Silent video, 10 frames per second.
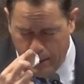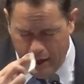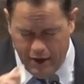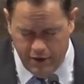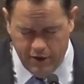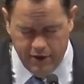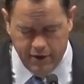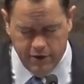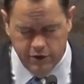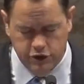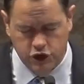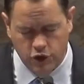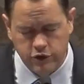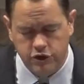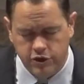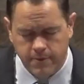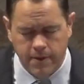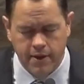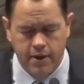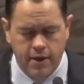church,
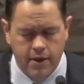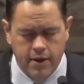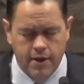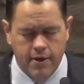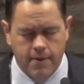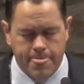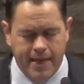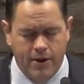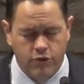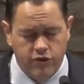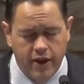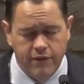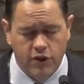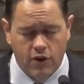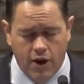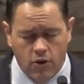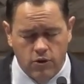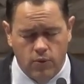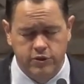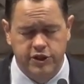our Savior, our Lord Jesus
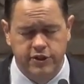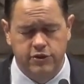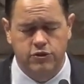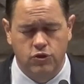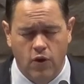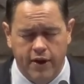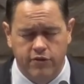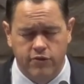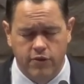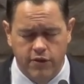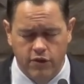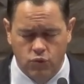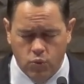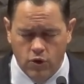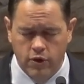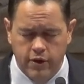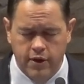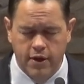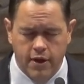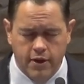Christ, this word
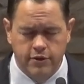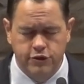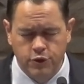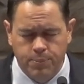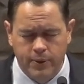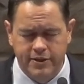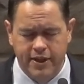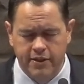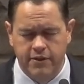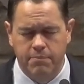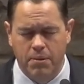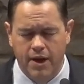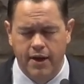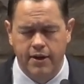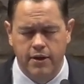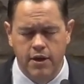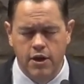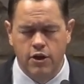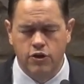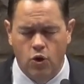superintended by the Holy
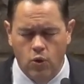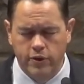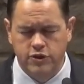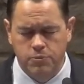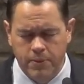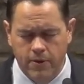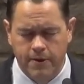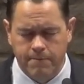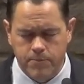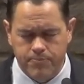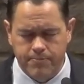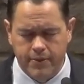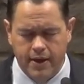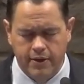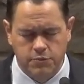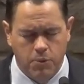Spirit, Paul wrote,